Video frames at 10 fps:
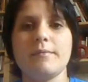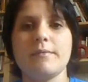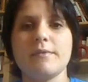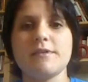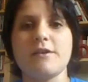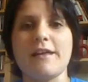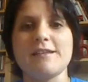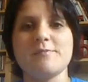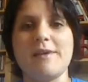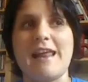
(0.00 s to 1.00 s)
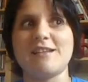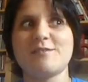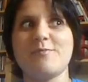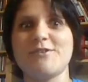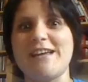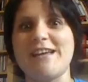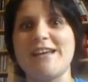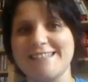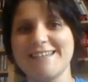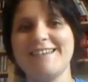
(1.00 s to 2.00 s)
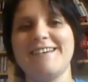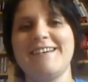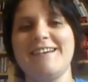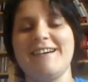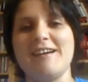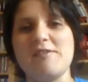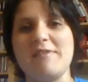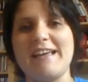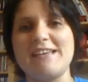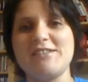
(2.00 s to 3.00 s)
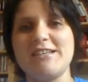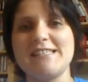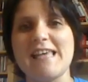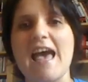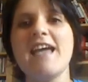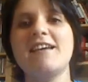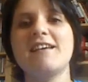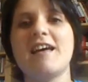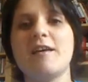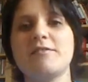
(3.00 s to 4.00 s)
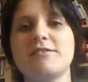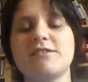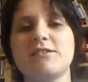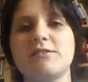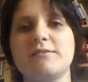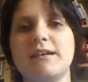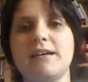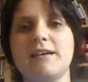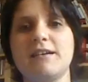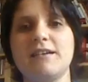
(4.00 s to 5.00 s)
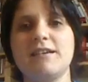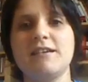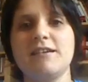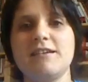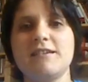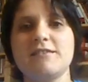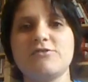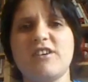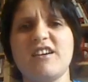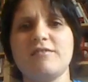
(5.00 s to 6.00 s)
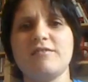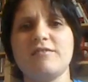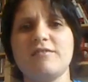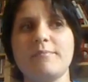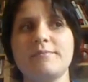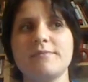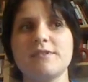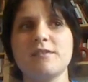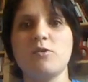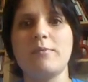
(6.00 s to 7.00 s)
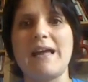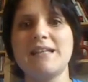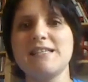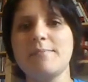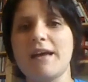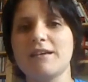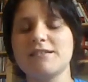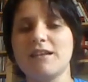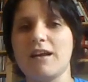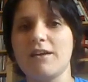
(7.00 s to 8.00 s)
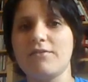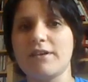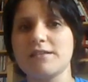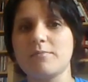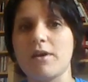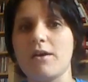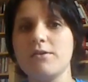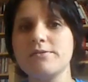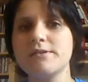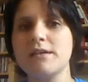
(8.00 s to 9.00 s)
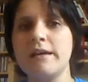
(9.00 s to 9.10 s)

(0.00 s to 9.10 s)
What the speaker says: So that's my next project, I guess you could say, to try and bring some normality back to life, I suppose.